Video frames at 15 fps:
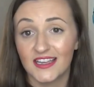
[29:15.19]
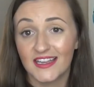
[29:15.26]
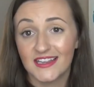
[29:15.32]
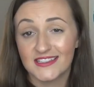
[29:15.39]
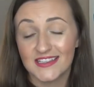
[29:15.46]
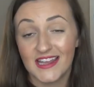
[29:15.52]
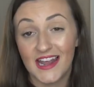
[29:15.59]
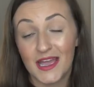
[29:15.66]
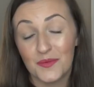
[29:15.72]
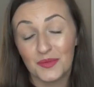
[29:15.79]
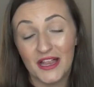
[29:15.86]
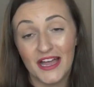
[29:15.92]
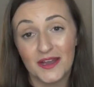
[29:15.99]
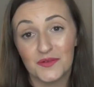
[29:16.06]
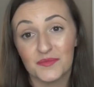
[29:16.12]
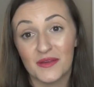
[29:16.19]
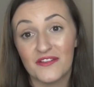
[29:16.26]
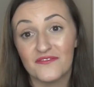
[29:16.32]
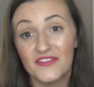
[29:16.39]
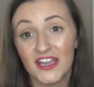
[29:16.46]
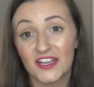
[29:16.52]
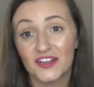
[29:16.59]
Like I said, I apply it with my
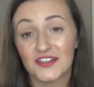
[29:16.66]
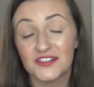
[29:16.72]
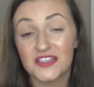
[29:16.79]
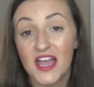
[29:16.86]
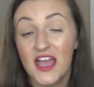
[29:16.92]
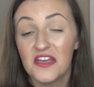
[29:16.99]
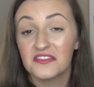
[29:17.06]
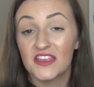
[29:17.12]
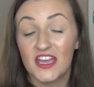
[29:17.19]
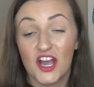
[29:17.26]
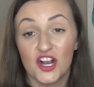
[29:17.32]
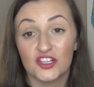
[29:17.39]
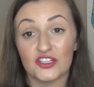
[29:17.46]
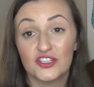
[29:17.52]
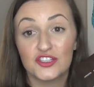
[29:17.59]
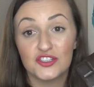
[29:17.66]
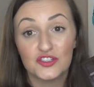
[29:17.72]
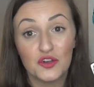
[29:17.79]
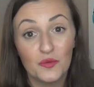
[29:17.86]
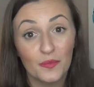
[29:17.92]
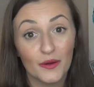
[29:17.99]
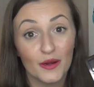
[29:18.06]
fingers. They are
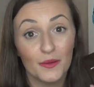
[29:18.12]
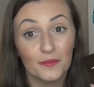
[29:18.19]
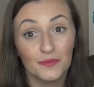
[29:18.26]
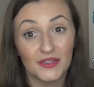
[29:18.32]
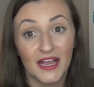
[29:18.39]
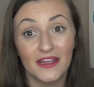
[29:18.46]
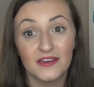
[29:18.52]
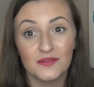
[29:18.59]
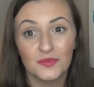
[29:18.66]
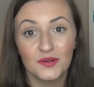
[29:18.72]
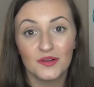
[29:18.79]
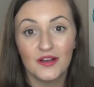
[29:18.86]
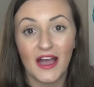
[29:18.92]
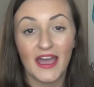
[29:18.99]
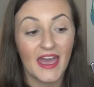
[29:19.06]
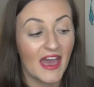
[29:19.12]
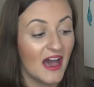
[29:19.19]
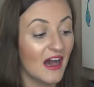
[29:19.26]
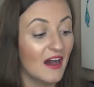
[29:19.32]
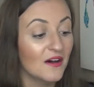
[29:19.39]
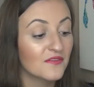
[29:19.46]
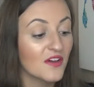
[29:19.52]
super blendable. I
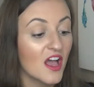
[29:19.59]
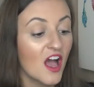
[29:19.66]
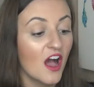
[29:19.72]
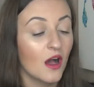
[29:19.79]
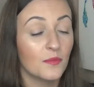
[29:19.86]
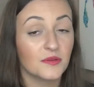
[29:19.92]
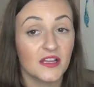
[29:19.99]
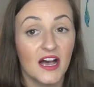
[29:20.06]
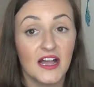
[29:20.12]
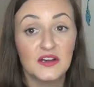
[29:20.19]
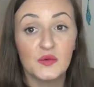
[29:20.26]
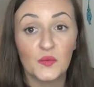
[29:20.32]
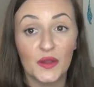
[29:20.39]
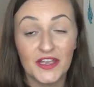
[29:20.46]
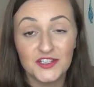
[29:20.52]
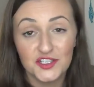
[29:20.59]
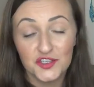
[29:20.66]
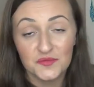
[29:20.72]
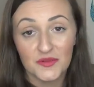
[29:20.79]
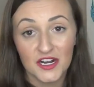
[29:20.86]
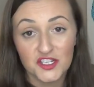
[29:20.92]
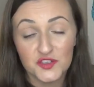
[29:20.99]
have applied way too
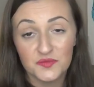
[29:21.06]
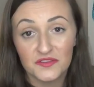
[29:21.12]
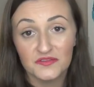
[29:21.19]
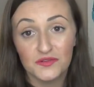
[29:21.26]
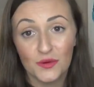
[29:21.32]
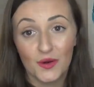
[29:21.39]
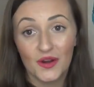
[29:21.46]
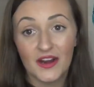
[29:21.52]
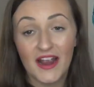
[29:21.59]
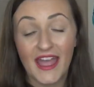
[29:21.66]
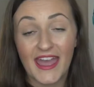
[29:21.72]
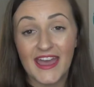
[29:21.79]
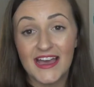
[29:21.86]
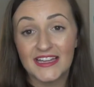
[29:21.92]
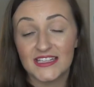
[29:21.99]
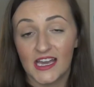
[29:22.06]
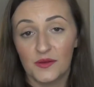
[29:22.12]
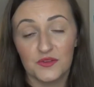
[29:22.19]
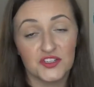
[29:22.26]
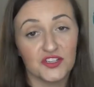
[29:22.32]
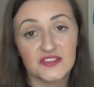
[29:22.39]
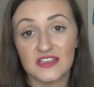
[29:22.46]
much before, and I
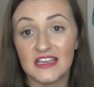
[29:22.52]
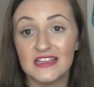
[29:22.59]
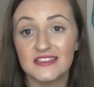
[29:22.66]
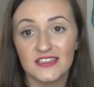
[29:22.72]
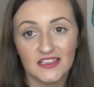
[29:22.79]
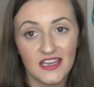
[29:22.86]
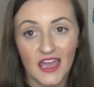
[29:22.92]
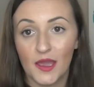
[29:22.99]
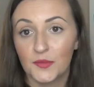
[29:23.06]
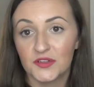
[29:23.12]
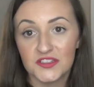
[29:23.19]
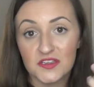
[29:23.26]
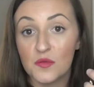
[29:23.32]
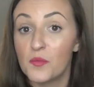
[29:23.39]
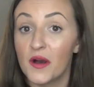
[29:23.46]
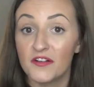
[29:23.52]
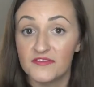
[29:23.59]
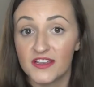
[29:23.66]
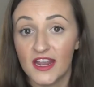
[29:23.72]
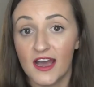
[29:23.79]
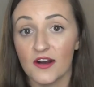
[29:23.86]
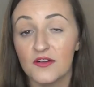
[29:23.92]
was just easily able to buff
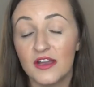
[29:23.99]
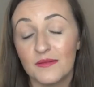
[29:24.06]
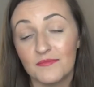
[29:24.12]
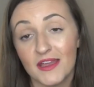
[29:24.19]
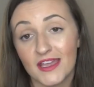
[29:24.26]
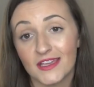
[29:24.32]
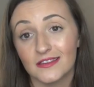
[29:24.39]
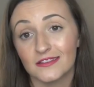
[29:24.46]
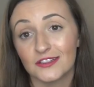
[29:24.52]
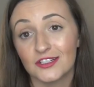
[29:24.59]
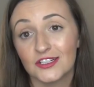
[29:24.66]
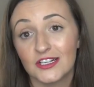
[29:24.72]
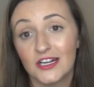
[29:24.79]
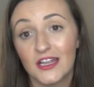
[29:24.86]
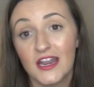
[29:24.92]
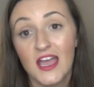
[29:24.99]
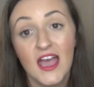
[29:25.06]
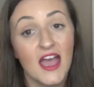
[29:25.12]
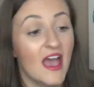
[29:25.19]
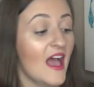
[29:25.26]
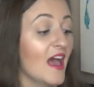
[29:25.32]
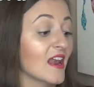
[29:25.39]
it out and make it look good.
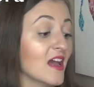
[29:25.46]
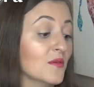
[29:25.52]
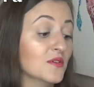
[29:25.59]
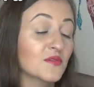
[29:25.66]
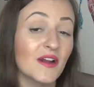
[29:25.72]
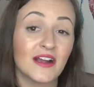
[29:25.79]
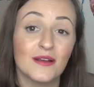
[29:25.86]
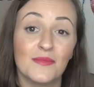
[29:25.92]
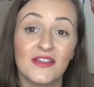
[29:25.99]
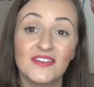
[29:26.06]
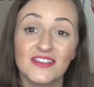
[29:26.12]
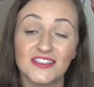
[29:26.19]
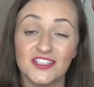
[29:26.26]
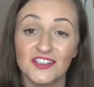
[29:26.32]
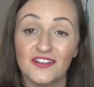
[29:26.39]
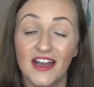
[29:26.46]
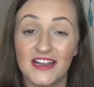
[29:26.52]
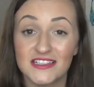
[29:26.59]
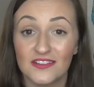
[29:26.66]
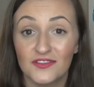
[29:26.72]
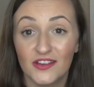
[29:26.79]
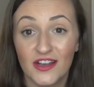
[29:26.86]
And I would recommend this to you
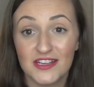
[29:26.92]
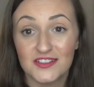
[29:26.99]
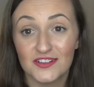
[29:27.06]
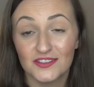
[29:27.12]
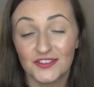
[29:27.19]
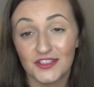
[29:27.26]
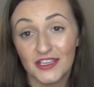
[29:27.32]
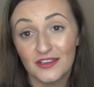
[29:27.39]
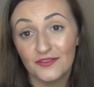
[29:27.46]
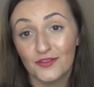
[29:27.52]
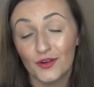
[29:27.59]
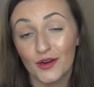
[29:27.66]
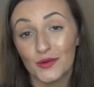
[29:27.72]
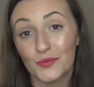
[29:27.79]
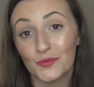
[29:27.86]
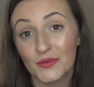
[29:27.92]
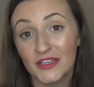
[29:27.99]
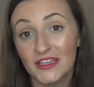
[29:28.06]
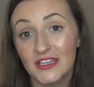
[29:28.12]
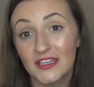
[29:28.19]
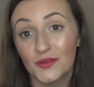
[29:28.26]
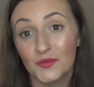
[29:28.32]
guys if you guys are looking for a
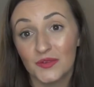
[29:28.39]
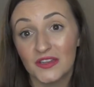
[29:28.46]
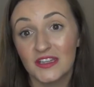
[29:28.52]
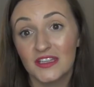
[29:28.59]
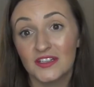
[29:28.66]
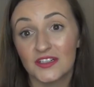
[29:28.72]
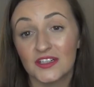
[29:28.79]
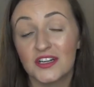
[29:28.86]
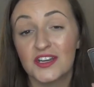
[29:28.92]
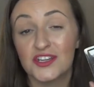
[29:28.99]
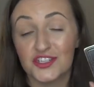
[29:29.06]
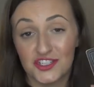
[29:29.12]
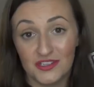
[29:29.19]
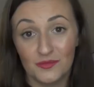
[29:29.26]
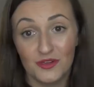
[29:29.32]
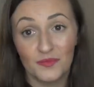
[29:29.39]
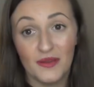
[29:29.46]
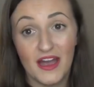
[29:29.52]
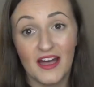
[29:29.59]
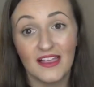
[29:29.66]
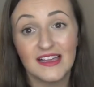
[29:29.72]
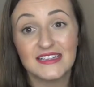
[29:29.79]
really, really good shimmer
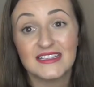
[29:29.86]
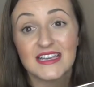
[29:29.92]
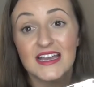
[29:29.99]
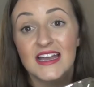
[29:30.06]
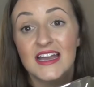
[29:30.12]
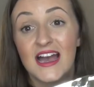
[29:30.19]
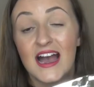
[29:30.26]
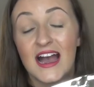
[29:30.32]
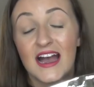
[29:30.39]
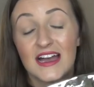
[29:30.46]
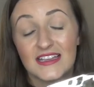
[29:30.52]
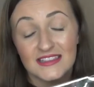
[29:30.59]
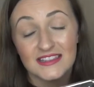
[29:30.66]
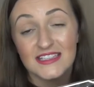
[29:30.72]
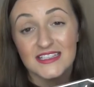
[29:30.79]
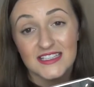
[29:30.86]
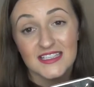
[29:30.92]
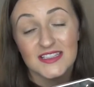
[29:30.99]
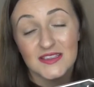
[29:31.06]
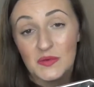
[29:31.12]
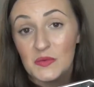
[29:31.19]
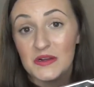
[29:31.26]
palette. This
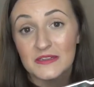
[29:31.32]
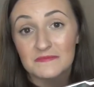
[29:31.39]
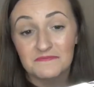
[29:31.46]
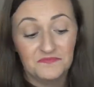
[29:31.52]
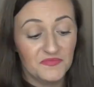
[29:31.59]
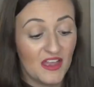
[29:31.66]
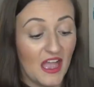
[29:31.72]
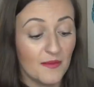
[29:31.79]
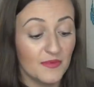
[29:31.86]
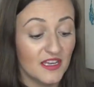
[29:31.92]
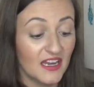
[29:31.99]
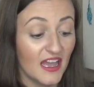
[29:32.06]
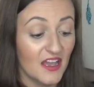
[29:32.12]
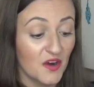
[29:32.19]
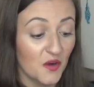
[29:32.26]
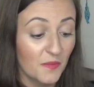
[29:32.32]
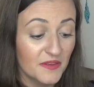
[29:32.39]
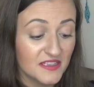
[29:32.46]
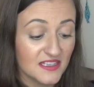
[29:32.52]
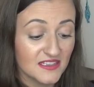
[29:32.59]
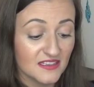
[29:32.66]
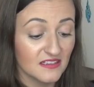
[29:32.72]
is the one. I mean, I hope
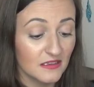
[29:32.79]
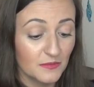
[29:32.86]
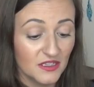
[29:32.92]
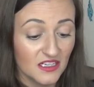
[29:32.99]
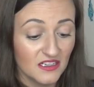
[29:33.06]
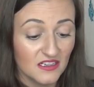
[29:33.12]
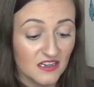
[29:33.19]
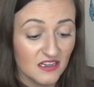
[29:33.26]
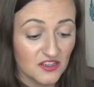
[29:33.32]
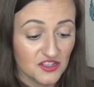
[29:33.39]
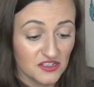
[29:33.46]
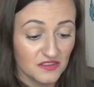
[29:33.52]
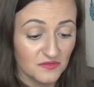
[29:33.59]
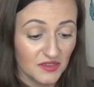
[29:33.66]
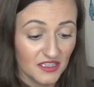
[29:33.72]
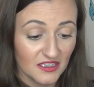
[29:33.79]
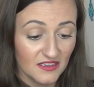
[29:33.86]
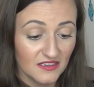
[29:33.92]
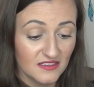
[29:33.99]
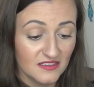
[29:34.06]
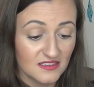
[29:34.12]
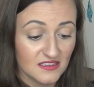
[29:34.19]
this isn't limited edition,
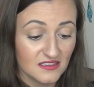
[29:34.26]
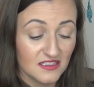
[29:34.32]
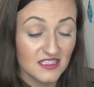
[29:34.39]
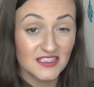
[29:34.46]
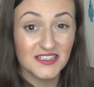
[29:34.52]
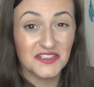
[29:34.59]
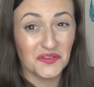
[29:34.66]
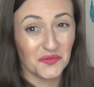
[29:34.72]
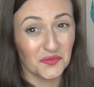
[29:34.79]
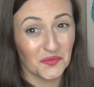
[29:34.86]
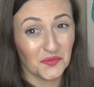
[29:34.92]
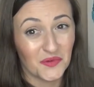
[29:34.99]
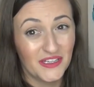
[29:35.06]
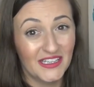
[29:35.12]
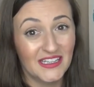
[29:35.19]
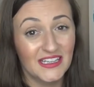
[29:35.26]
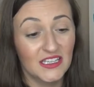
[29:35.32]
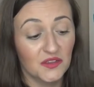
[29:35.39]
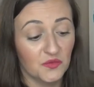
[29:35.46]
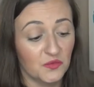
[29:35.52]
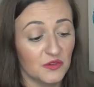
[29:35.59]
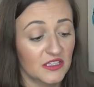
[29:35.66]
because this is a
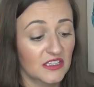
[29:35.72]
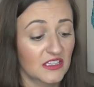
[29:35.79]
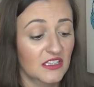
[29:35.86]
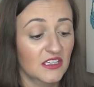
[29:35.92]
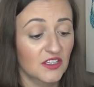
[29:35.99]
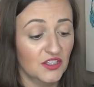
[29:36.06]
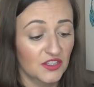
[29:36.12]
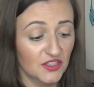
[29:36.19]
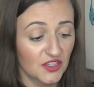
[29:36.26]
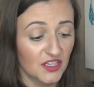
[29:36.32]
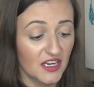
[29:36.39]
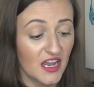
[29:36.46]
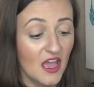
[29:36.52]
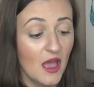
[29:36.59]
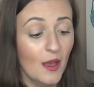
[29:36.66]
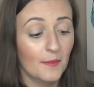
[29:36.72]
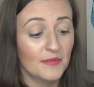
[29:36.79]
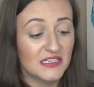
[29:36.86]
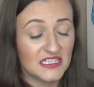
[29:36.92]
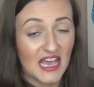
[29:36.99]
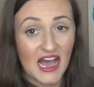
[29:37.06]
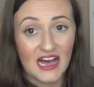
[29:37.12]
really, really good
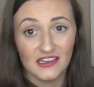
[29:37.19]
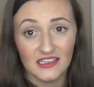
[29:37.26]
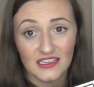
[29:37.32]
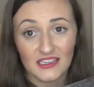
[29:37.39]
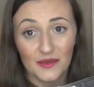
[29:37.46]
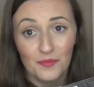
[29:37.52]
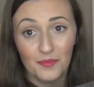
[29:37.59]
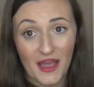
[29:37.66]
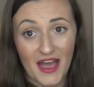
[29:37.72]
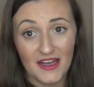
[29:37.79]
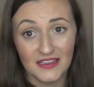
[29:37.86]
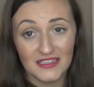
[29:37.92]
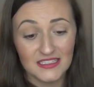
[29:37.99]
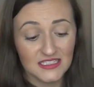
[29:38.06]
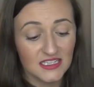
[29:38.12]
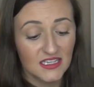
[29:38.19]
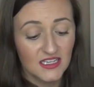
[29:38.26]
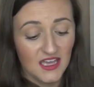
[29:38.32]
metallic palette.